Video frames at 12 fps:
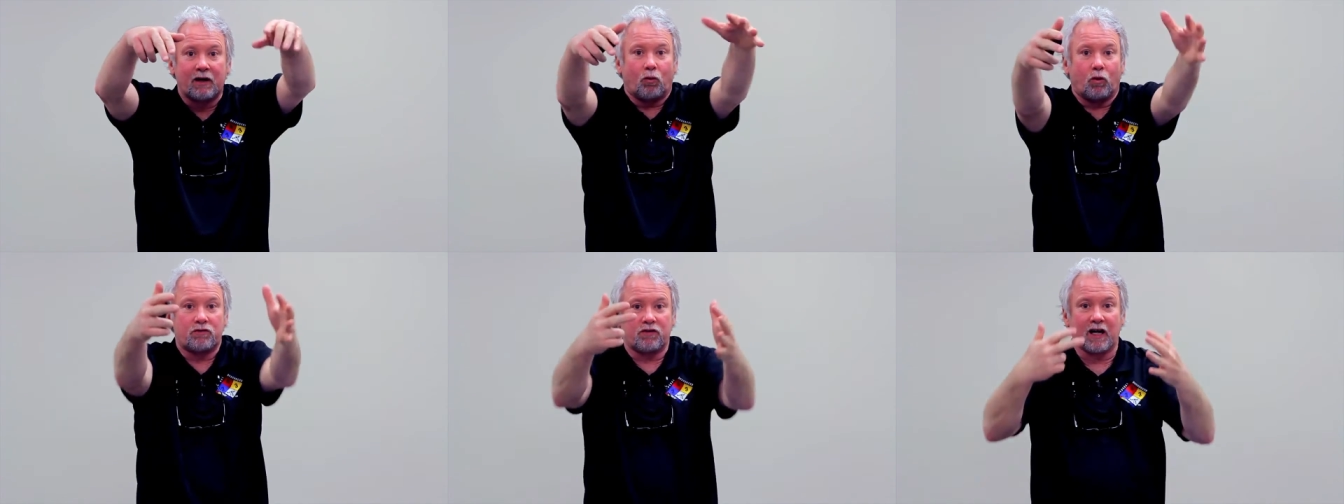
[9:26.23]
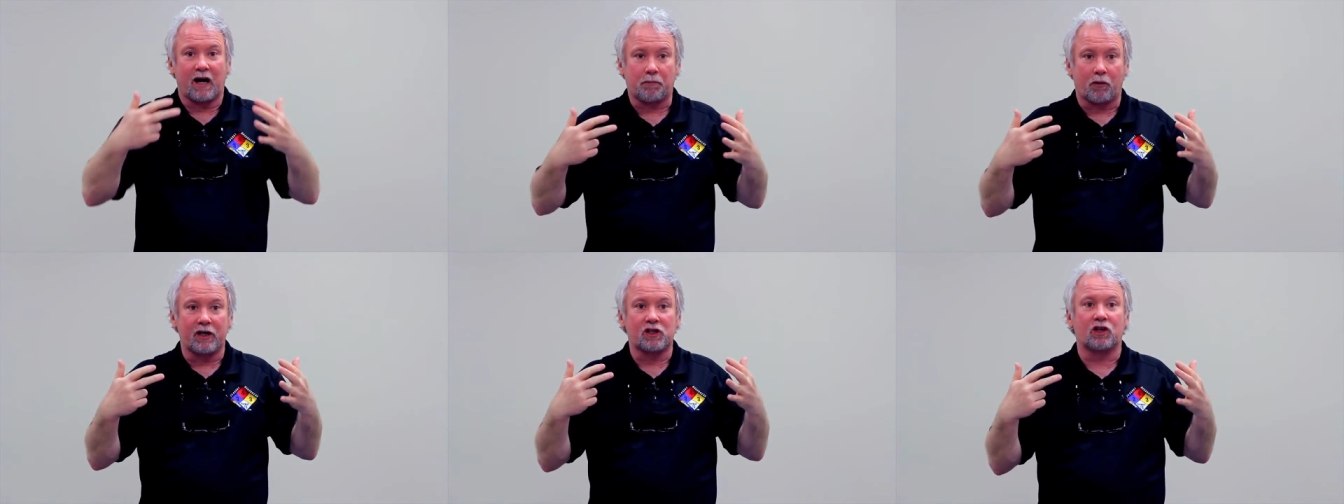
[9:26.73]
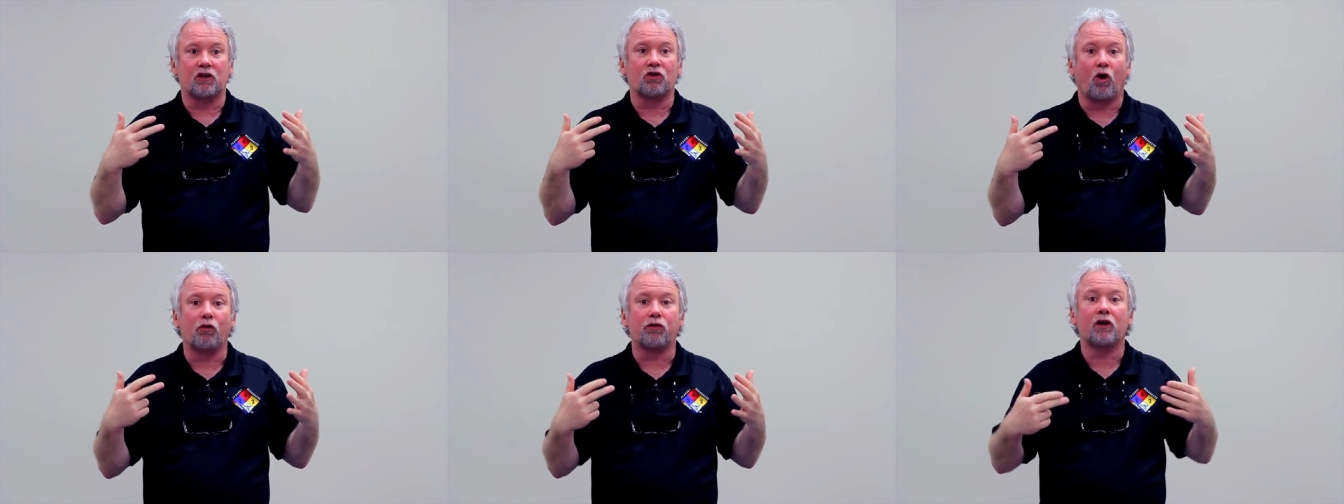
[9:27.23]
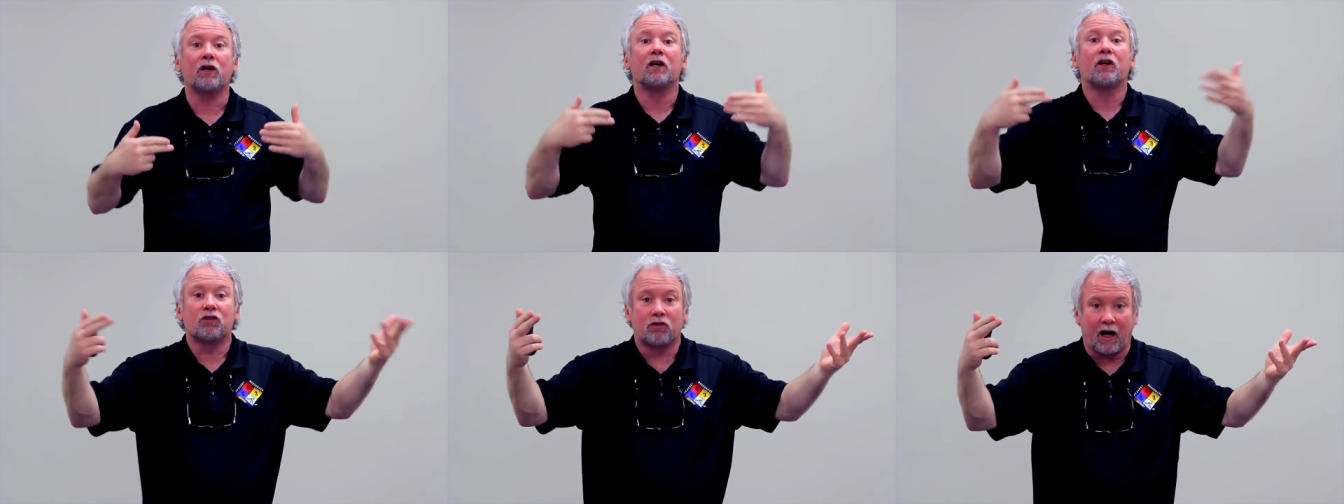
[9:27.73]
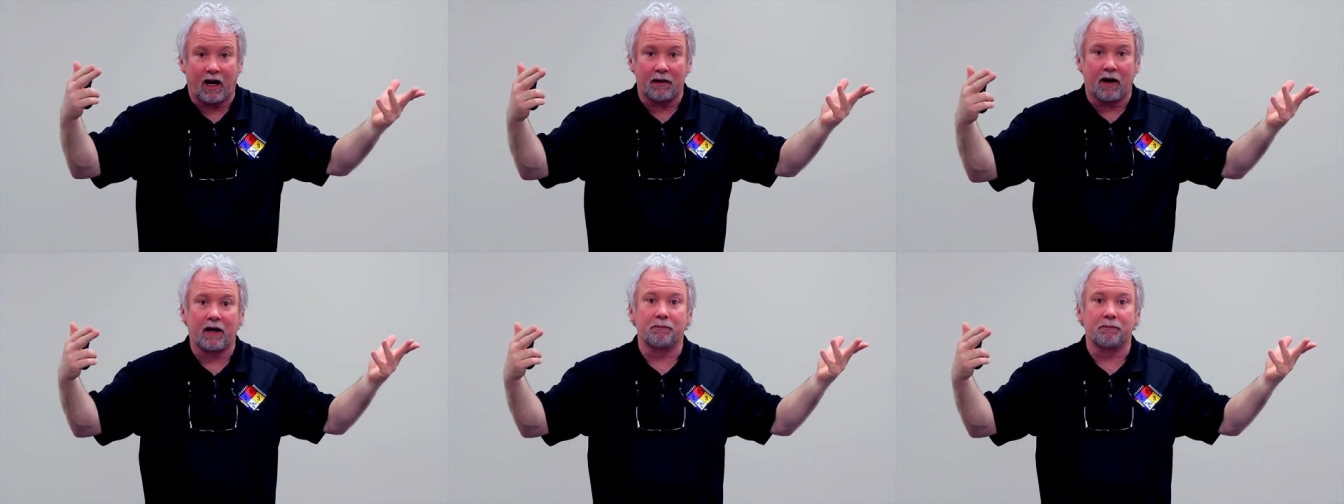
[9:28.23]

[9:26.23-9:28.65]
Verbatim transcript: Once the operation is over, I,